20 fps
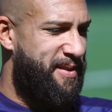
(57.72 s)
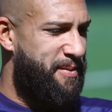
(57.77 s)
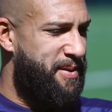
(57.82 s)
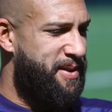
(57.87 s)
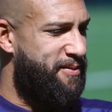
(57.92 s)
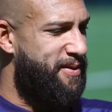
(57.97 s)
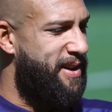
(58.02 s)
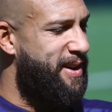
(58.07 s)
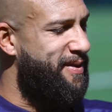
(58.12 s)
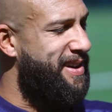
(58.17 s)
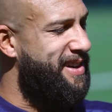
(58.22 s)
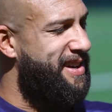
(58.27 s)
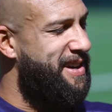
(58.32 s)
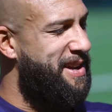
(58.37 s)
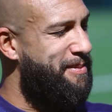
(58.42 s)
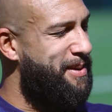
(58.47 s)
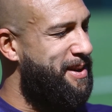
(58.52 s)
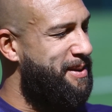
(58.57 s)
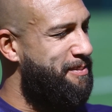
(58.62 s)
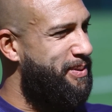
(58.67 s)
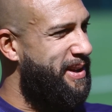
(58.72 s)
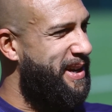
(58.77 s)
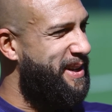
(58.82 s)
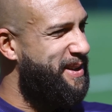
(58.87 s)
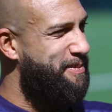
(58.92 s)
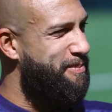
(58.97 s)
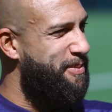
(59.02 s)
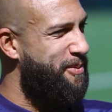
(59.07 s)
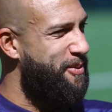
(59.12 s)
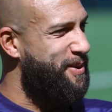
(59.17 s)
we just ran around the neighborhood playing
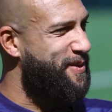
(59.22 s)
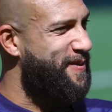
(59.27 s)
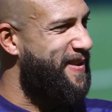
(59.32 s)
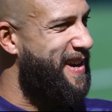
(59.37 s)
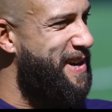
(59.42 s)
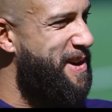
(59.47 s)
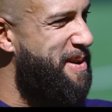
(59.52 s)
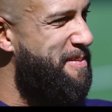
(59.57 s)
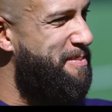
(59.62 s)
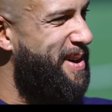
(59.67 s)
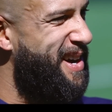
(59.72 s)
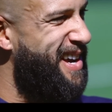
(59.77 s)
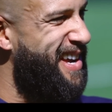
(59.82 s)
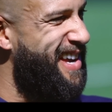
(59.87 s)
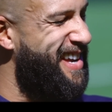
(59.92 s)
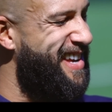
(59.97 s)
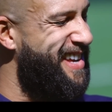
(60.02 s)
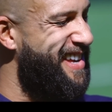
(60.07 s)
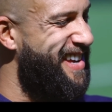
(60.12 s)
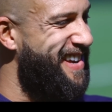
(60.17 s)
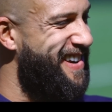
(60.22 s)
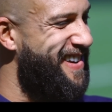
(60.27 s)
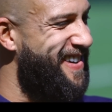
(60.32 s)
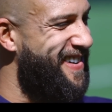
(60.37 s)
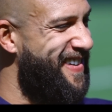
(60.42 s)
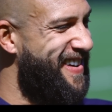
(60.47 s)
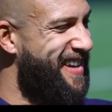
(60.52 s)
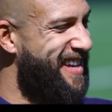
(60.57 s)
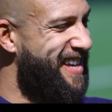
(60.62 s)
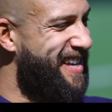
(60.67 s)
sports, riding our bike, you
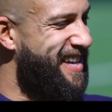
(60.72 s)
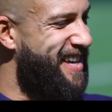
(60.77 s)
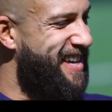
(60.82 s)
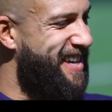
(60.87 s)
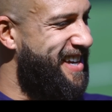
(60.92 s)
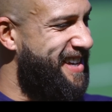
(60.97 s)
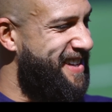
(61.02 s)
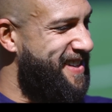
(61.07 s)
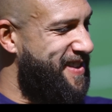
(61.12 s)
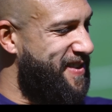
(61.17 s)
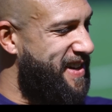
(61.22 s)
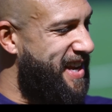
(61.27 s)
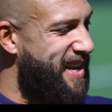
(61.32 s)
know, doing